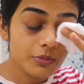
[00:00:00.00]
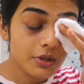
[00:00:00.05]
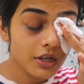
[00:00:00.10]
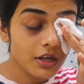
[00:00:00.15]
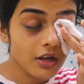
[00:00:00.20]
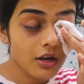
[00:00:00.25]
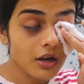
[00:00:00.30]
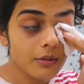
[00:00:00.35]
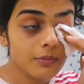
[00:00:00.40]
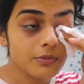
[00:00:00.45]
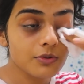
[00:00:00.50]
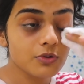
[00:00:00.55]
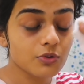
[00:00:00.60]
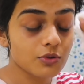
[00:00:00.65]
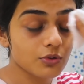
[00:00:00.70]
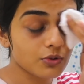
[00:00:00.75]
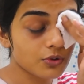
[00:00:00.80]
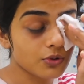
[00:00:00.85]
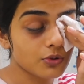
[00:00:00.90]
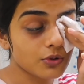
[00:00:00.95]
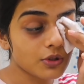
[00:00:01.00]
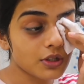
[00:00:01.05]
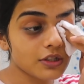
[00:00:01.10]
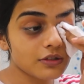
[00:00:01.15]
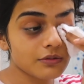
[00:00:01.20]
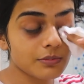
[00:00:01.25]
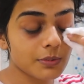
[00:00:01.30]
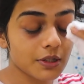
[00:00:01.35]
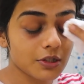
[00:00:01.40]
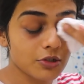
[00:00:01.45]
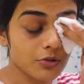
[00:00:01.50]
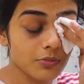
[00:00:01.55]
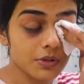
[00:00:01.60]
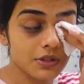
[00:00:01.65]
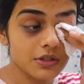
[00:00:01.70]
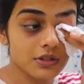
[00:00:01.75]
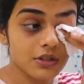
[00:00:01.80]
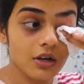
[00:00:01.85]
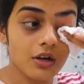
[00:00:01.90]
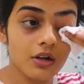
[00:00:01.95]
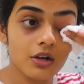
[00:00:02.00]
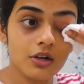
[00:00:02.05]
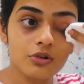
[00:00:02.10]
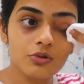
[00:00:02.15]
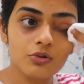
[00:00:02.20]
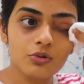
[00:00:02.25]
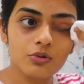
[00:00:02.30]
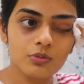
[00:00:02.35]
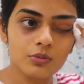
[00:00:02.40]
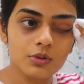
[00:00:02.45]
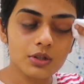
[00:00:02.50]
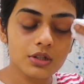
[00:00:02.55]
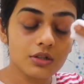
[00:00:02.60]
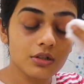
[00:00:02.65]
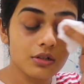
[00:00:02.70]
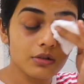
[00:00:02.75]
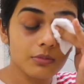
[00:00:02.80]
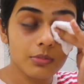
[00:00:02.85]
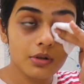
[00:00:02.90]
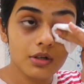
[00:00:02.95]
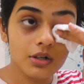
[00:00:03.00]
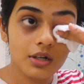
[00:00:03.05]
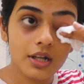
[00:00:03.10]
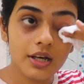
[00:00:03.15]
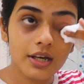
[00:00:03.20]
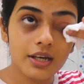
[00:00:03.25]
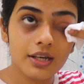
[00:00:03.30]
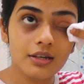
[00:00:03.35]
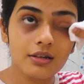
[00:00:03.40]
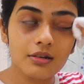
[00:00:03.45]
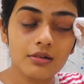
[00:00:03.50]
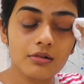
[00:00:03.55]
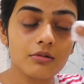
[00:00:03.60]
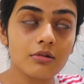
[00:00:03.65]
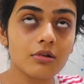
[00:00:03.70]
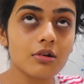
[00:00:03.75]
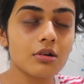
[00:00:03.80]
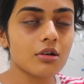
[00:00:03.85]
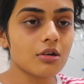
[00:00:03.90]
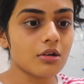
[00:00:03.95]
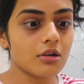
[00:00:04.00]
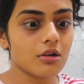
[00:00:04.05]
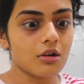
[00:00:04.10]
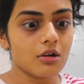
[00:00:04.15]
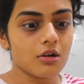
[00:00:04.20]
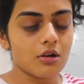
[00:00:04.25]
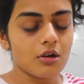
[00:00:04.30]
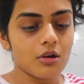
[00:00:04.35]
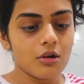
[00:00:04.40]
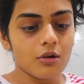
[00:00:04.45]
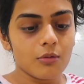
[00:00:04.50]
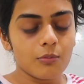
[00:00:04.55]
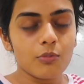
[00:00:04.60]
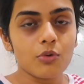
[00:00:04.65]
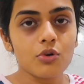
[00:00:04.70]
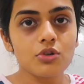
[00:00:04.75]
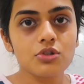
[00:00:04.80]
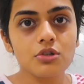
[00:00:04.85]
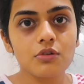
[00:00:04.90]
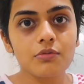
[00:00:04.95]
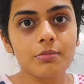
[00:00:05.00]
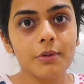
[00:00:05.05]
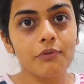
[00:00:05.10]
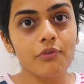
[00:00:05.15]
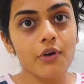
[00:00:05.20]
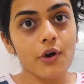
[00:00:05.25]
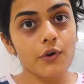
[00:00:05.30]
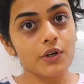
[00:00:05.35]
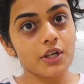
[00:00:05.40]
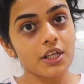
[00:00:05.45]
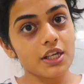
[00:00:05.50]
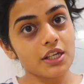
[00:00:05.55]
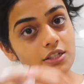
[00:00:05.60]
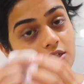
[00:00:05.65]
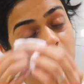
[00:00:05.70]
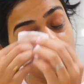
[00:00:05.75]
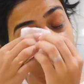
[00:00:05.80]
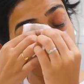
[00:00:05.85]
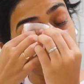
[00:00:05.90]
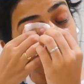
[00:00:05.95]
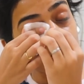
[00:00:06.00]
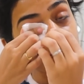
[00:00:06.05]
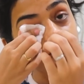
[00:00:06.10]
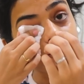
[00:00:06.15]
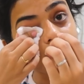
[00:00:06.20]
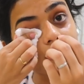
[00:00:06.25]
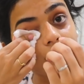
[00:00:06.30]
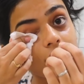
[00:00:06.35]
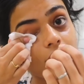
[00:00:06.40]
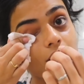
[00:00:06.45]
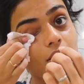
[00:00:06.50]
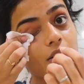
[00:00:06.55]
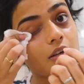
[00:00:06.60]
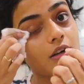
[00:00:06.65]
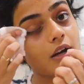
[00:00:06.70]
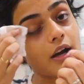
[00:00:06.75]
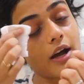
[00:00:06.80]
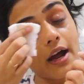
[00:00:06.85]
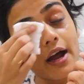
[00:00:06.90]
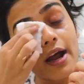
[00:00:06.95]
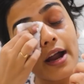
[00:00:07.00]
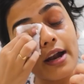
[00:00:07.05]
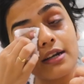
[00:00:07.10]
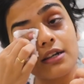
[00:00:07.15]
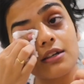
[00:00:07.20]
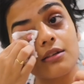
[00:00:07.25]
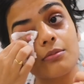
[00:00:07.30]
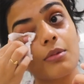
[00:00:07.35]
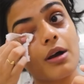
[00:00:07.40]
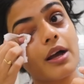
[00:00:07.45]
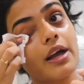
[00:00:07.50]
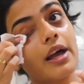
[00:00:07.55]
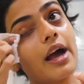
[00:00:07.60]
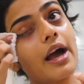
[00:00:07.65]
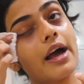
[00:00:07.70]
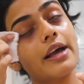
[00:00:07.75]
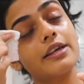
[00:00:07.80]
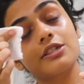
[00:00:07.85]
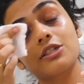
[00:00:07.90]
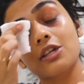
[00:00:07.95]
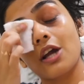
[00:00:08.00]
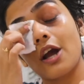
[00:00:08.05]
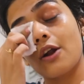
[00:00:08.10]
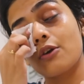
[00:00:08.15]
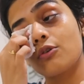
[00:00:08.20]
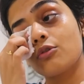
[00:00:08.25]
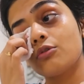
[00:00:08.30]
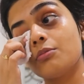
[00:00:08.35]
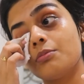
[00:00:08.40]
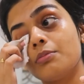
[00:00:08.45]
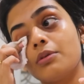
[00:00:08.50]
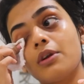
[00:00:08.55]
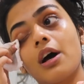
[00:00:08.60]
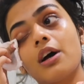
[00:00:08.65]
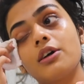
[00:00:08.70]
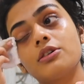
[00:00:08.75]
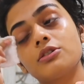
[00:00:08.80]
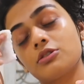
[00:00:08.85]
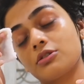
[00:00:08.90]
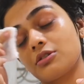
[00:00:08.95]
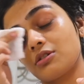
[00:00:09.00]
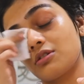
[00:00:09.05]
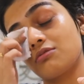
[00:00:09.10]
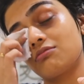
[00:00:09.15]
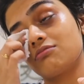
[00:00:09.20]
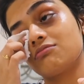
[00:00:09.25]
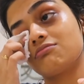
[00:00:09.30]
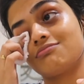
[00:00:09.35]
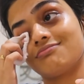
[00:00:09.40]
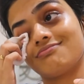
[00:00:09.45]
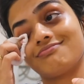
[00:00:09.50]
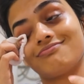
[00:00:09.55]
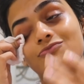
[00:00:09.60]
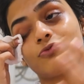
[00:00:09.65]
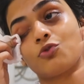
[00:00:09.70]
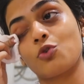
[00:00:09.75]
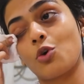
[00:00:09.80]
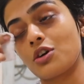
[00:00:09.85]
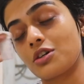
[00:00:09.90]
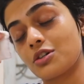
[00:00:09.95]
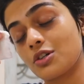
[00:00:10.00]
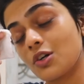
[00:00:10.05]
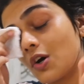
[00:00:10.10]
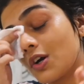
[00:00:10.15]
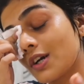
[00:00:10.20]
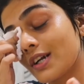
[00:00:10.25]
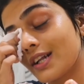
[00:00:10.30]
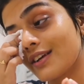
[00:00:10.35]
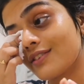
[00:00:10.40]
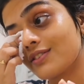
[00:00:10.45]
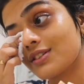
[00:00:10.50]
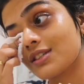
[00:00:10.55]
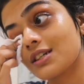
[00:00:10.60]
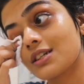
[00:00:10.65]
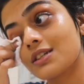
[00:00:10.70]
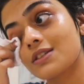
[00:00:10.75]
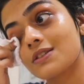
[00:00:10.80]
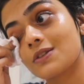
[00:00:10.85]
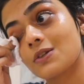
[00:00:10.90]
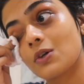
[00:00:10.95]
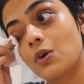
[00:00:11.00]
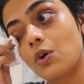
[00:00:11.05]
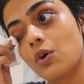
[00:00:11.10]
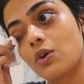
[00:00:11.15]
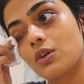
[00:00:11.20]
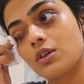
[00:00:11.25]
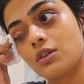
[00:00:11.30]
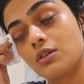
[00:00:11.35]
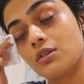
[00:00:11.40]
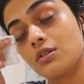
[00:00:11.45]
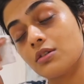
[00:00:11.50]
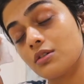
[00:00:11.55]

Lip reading: makeup. So don't expect your mascara to go with it. But like most of my foundation, concealer and my eyeshadow, blush, whatnot, everything is gone.